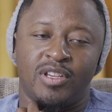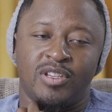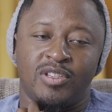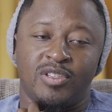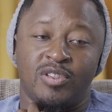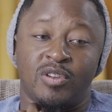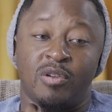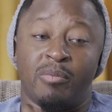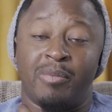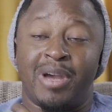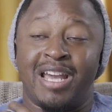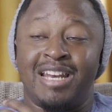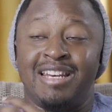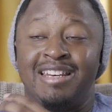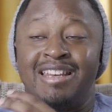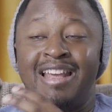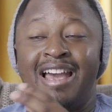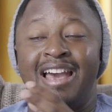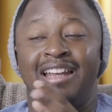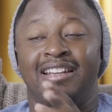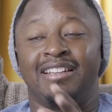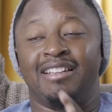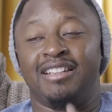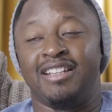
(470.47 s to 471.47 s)
So my
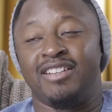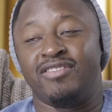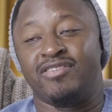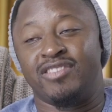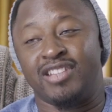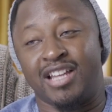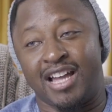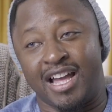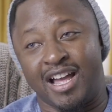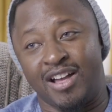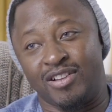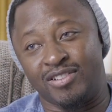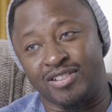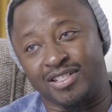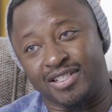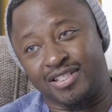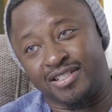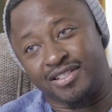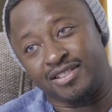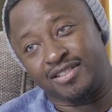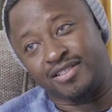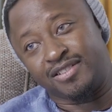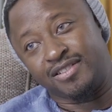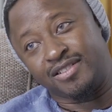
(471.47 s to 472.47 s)
dad leaves the
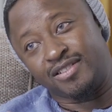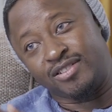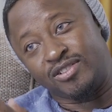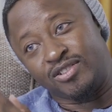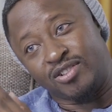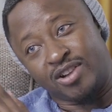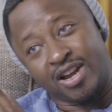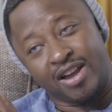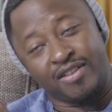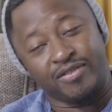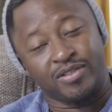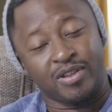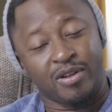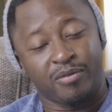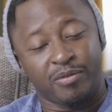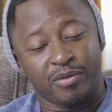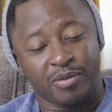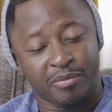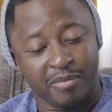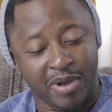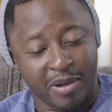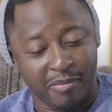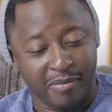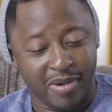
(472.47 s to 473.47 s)
house, drives off
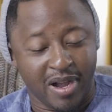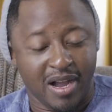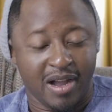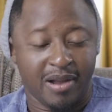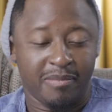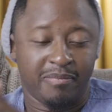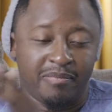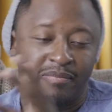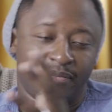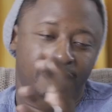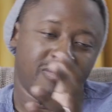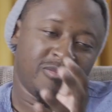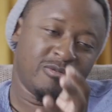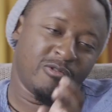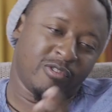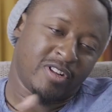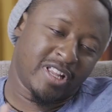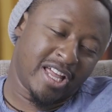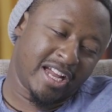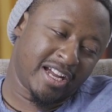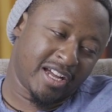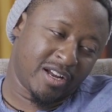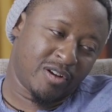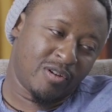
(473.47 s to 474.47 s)
with my mom.
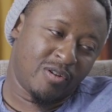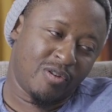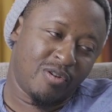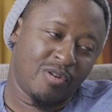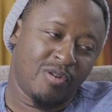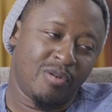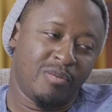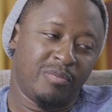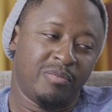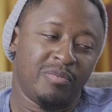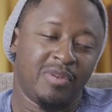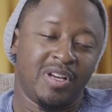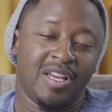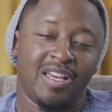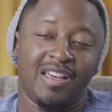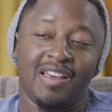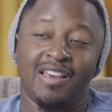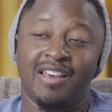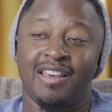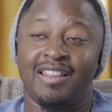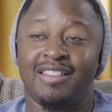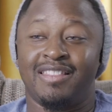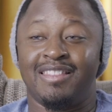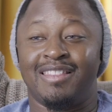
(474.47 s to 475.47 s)
We're like at home.
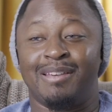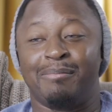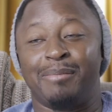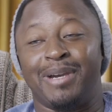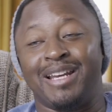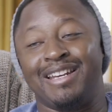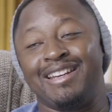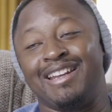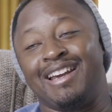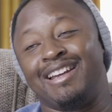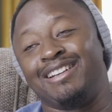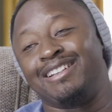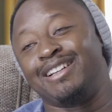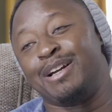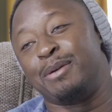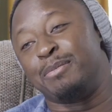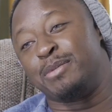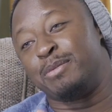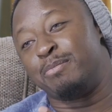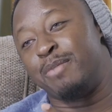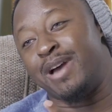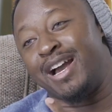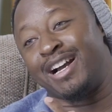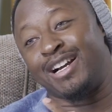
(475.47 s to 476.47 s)
Then my dad
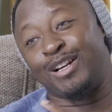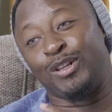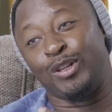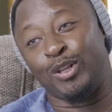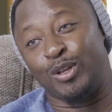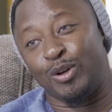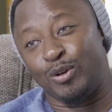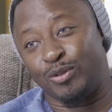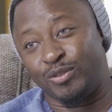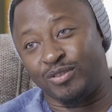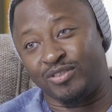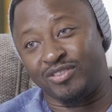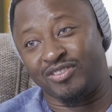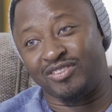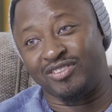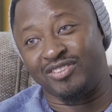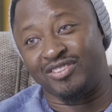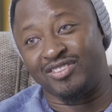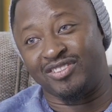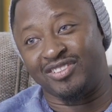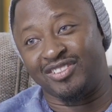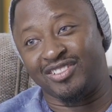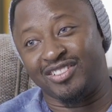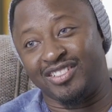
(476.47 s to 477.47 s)
comes back alone.
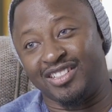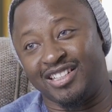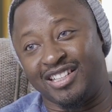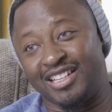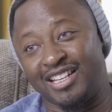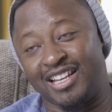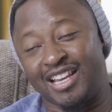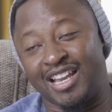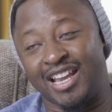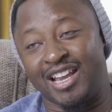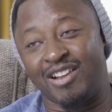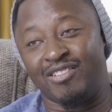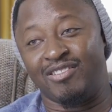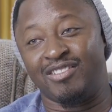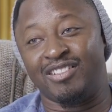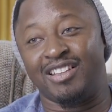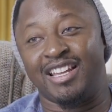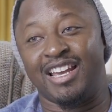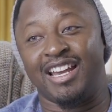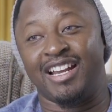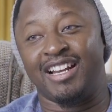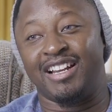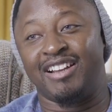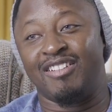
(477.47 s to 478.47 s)
And we're
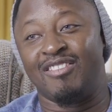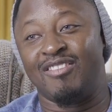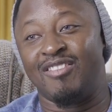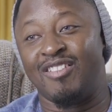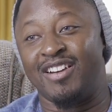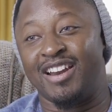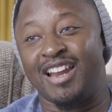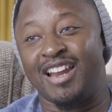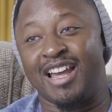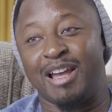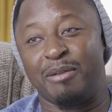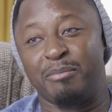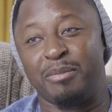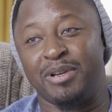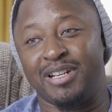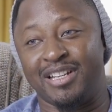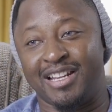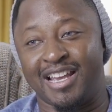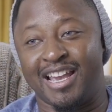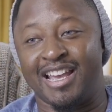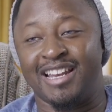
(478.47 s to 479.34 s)
like, what happened?